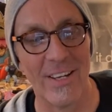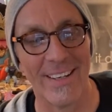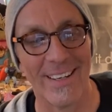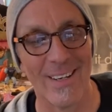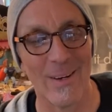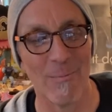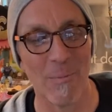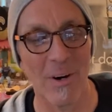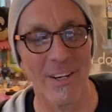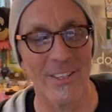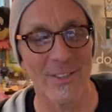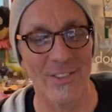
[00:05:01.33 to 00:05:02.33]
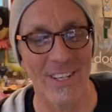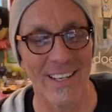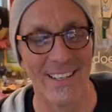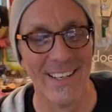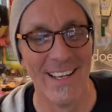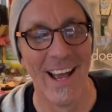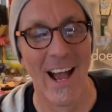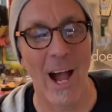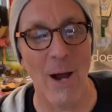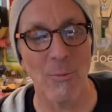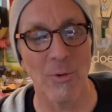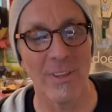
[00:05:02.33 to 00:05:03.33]
Mark, you're saying
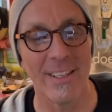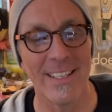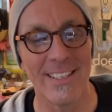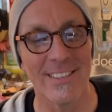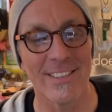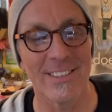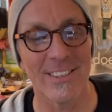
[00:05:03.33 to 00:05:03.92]
I'm released.